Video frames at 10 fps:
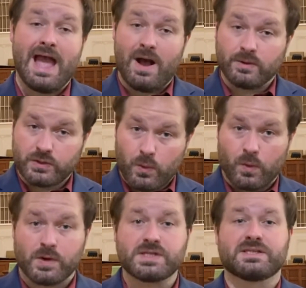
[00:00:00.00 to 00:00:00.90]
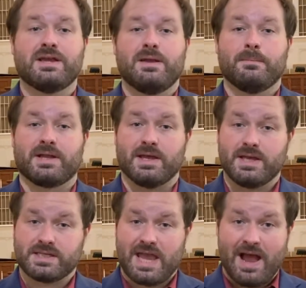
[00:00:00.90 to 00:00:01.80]
Outdoors,
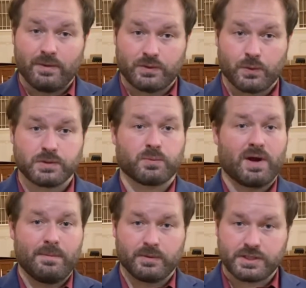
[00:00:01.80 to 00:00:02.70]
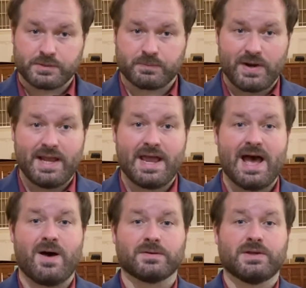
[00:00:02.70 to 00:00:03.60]
because outdoors we're able to spread
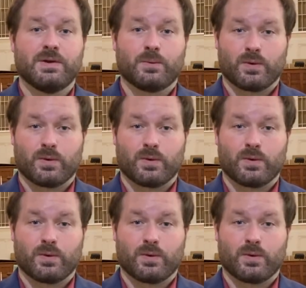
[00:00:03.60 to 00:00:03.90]
out,